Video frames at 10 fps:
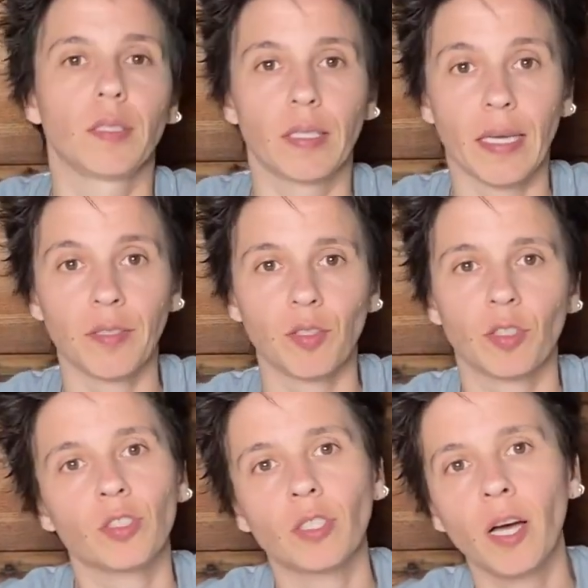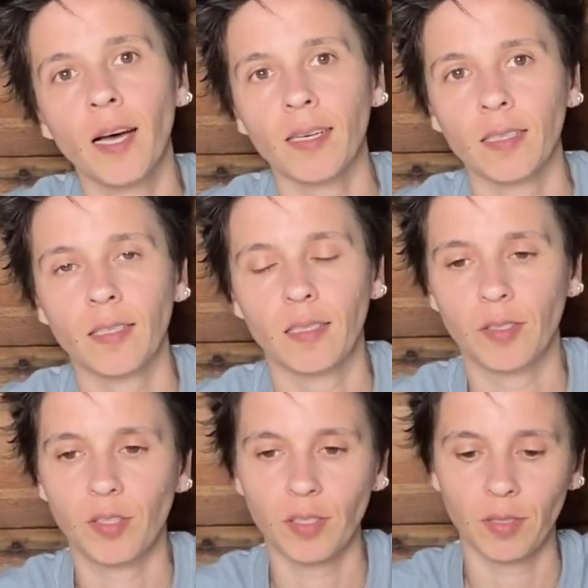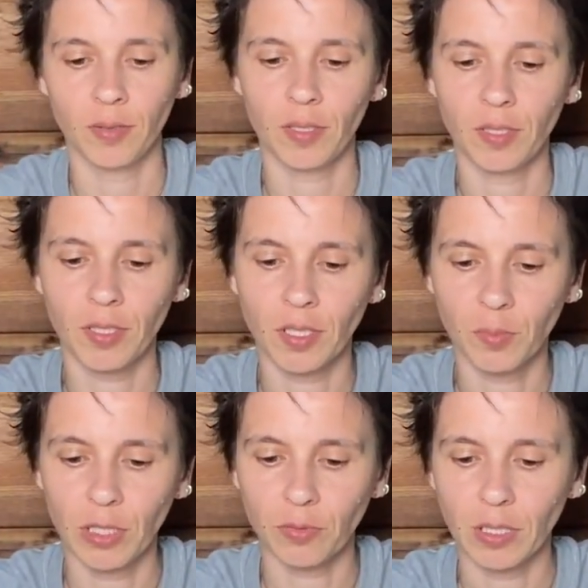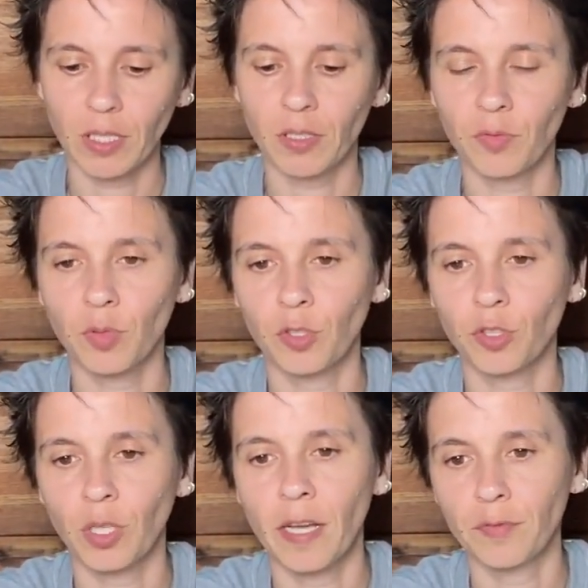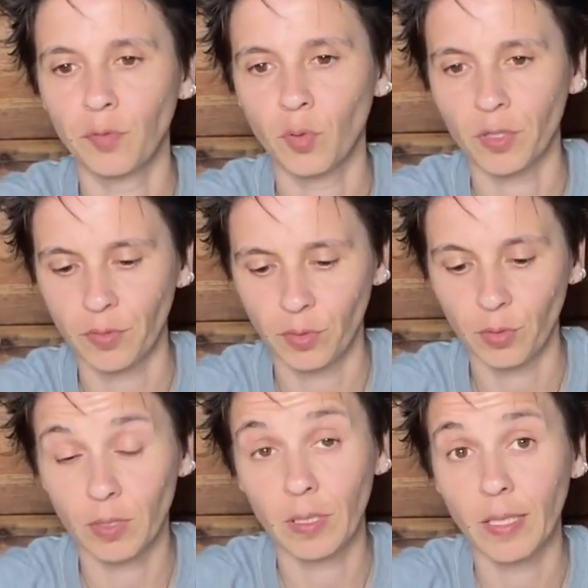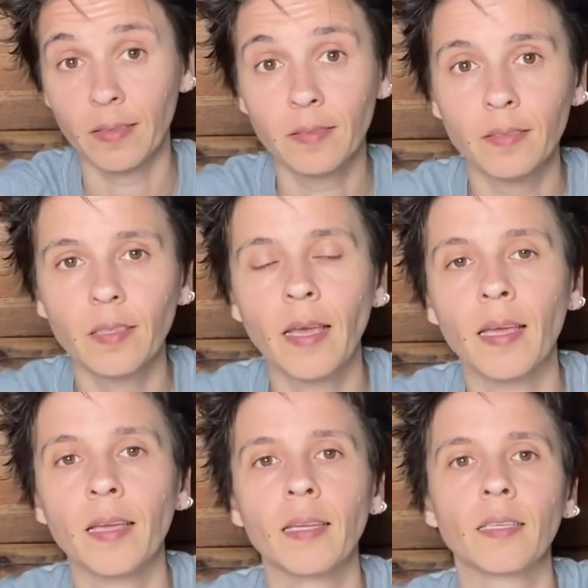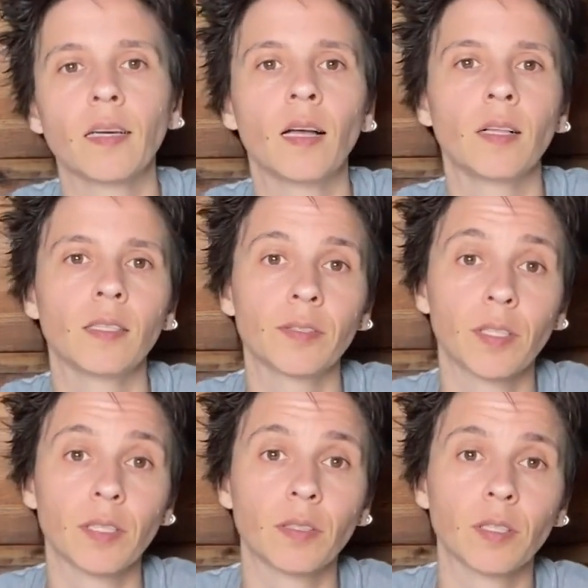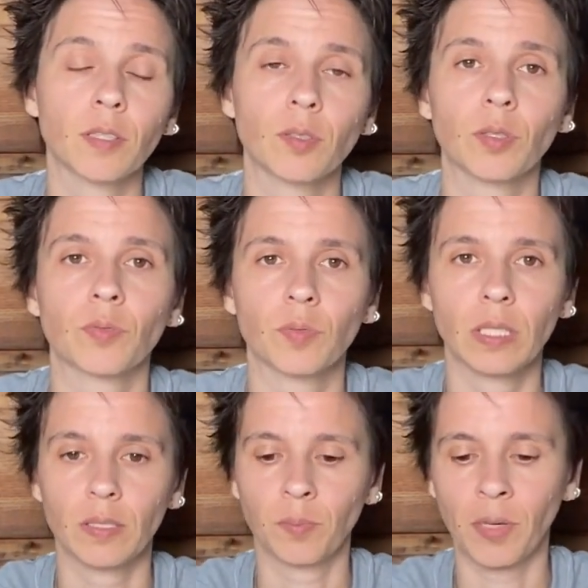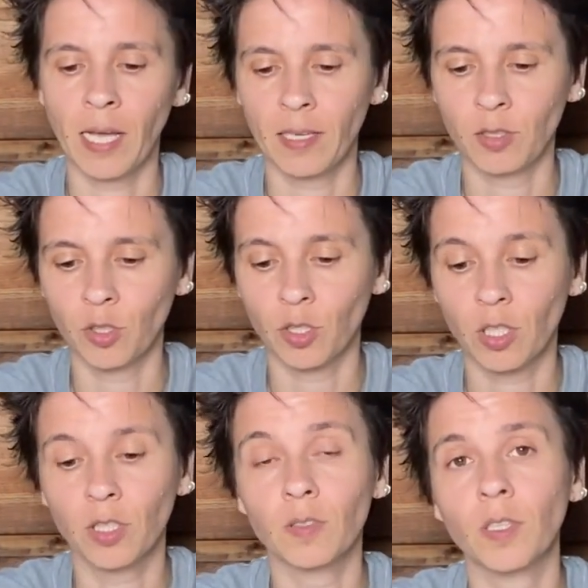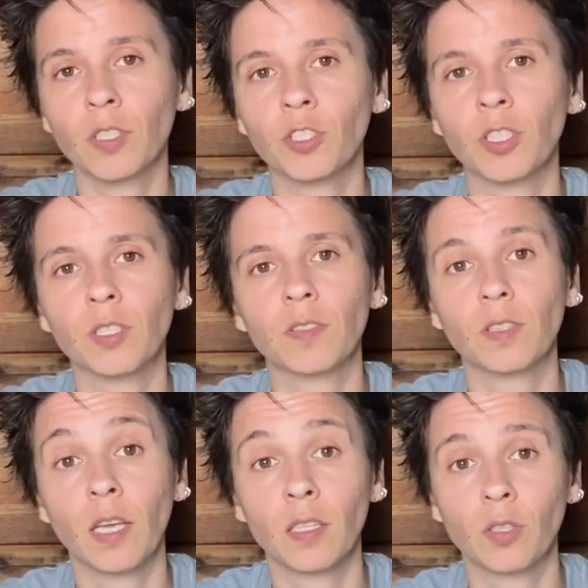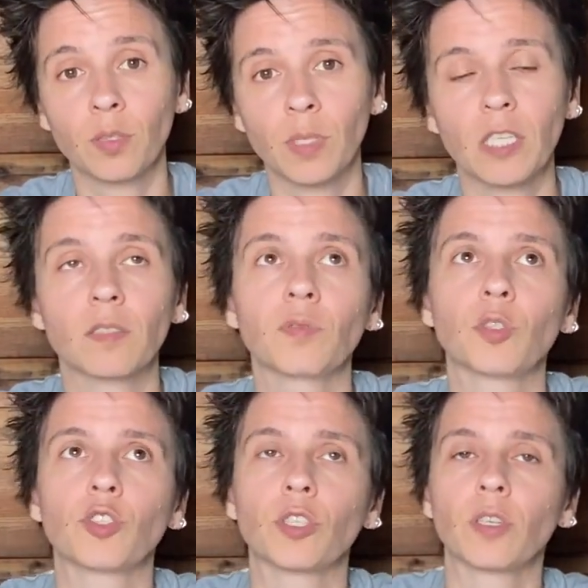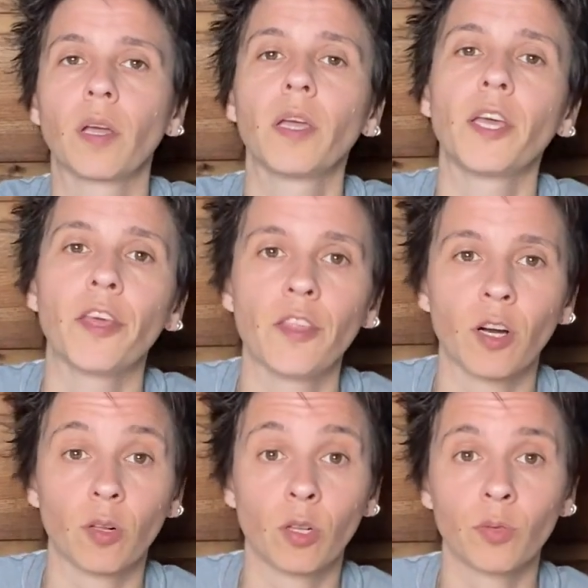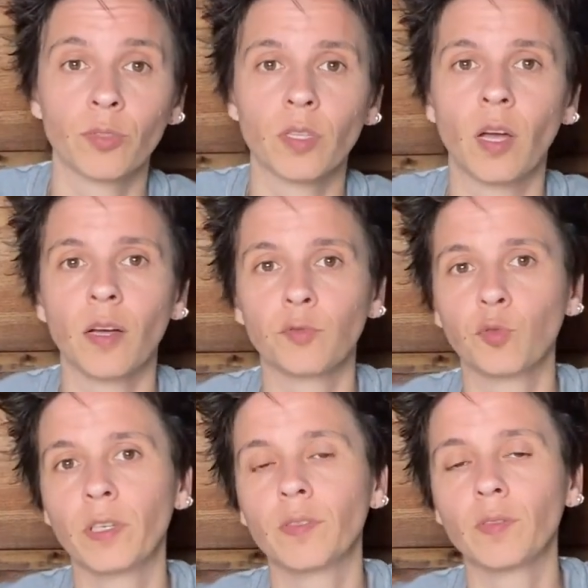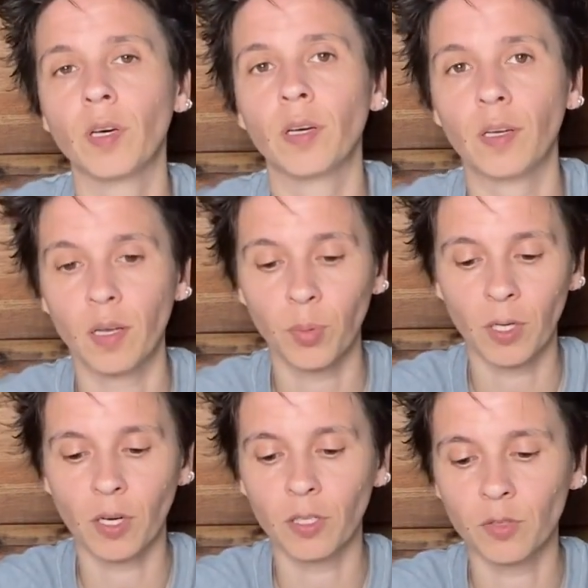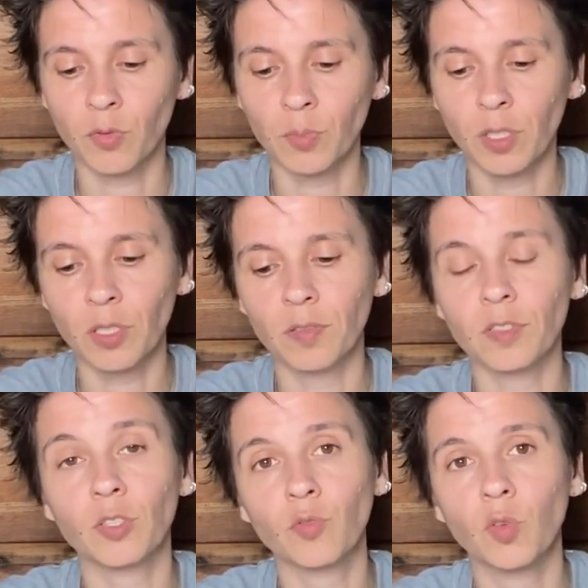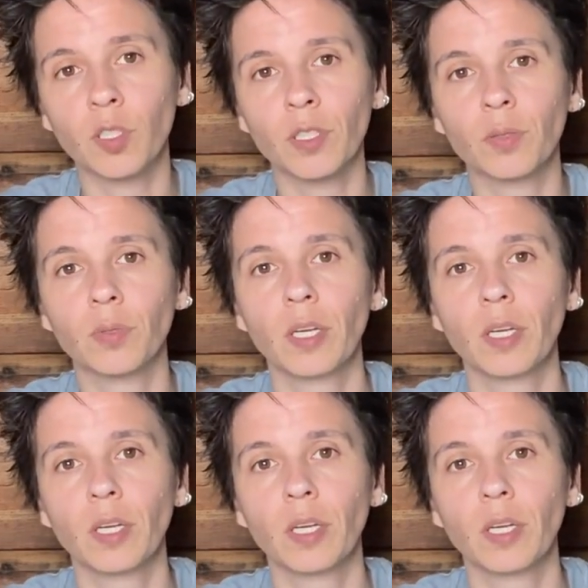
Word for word: Cancer, hi. So this is going to be a reading for July 4th through the 10th, and I'll take a look into your recent past, your current energies, and your immediate future. And then I'll close it off with a couple of cards from the universe for you.